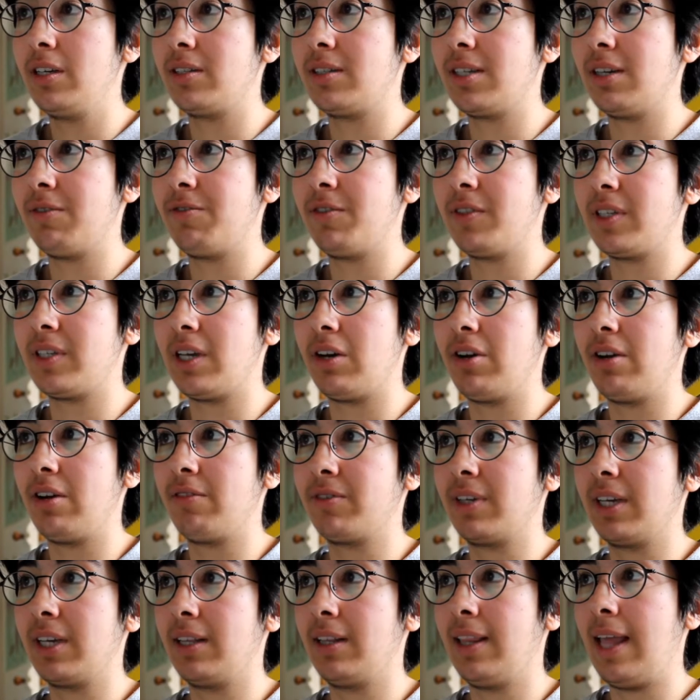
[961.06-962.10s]
surface area
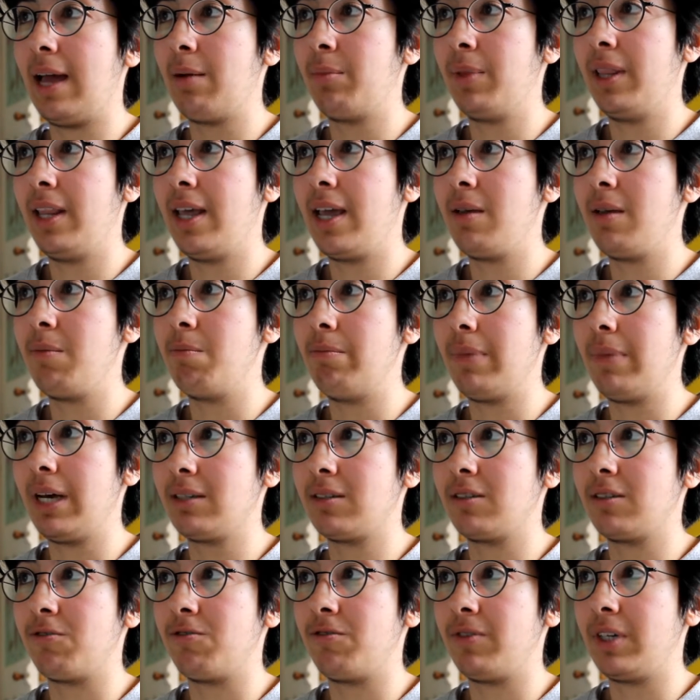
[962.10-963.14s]
of gill lamellae,
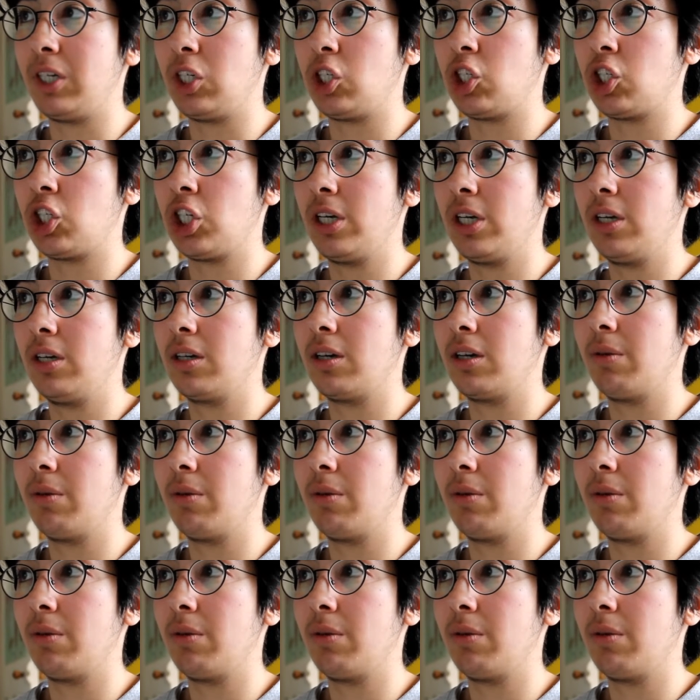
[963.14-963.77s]
mass of fish,